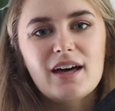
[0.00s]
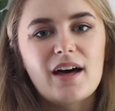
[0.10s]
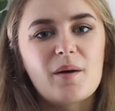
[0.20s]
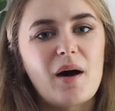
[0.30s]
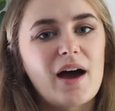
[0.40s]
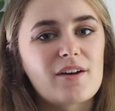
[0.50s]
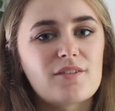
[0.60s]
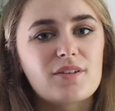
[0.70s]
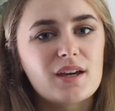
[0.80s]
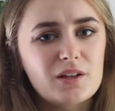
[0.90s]

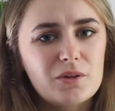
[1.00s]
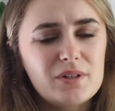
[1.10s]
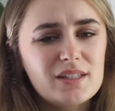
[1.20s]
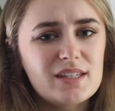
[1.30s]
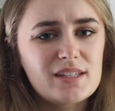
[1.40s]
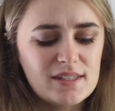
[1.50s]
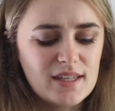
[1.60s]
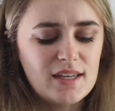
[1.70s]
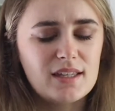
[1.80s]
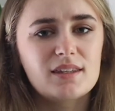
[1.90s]
I've included this
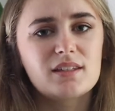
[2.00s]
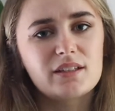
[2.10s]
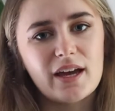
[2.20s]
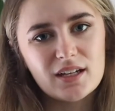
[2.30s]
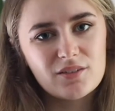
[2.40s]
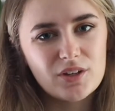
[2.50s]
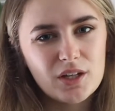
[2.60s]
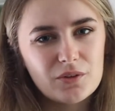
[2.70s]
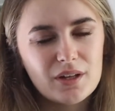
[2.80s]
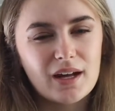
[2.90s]
in the lighting
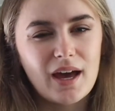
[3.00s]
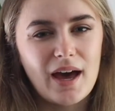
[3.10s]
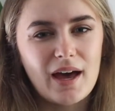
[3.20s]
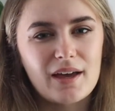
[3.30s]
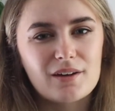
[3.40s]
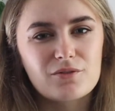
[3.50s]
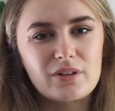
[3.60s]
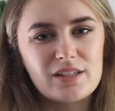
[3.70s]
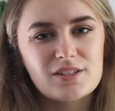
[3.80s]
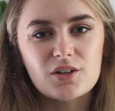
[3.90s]
video that I had
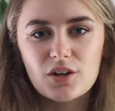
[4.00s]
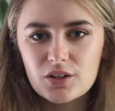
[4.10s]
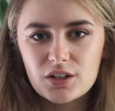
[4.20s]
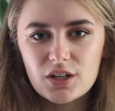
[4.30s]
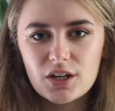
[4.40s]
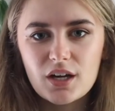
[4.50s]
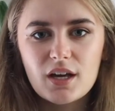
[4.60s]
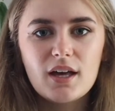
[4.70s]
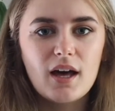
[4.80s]
released earlier,